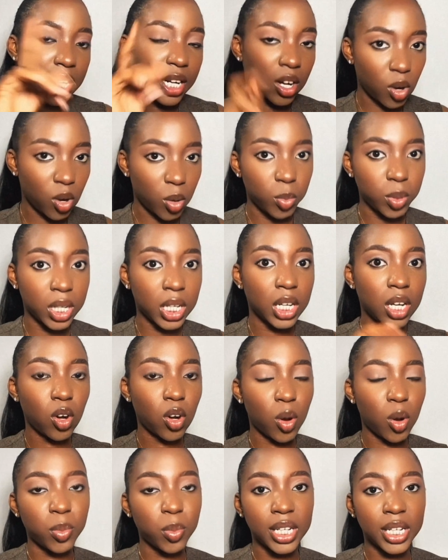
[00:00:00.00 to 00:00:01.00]
and complaining and
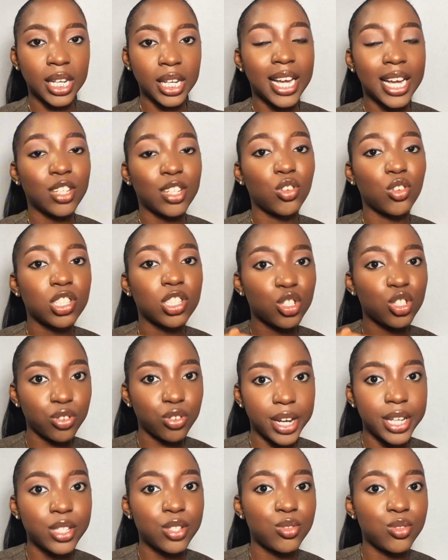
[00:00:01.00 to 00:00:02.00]
complaining and not
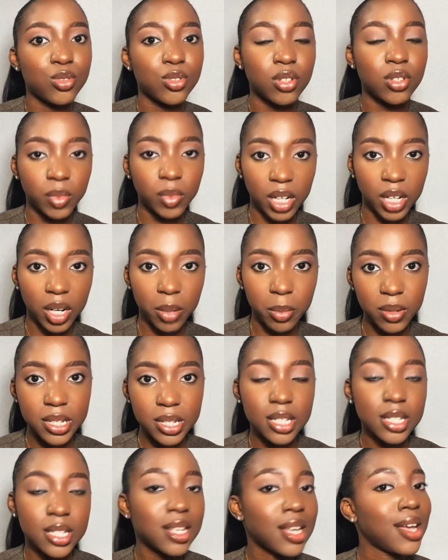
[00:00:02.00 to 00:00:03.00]
try to do something about
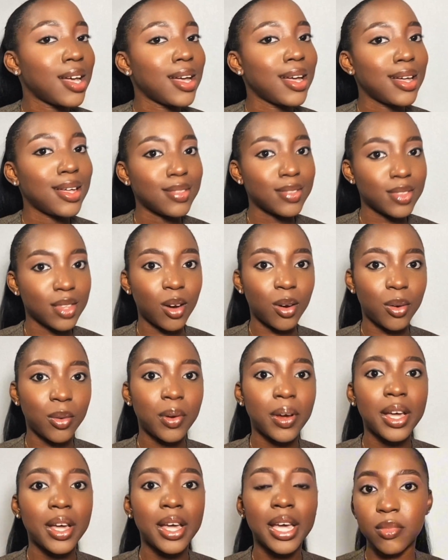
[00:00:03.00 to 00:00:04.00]
it. Now,
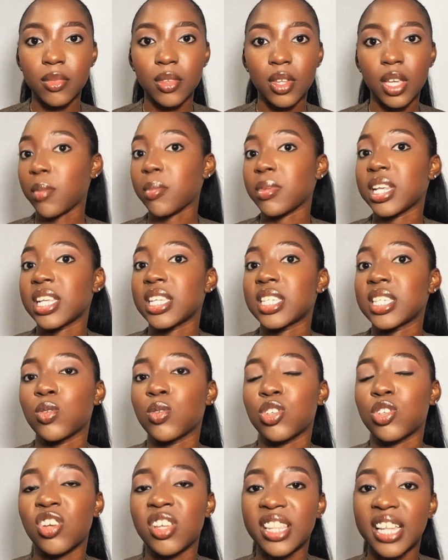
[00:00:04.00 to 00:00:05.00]
if I'm in a
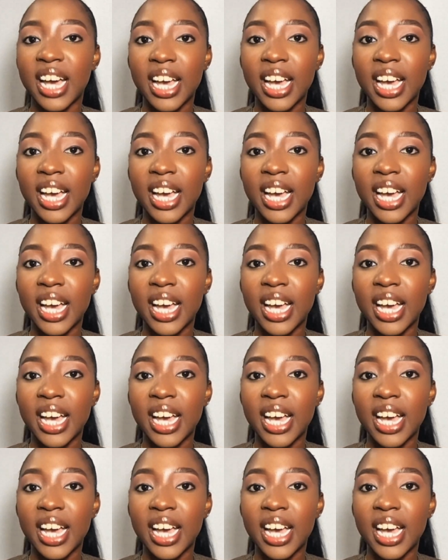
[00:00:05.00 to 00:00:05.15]
situation that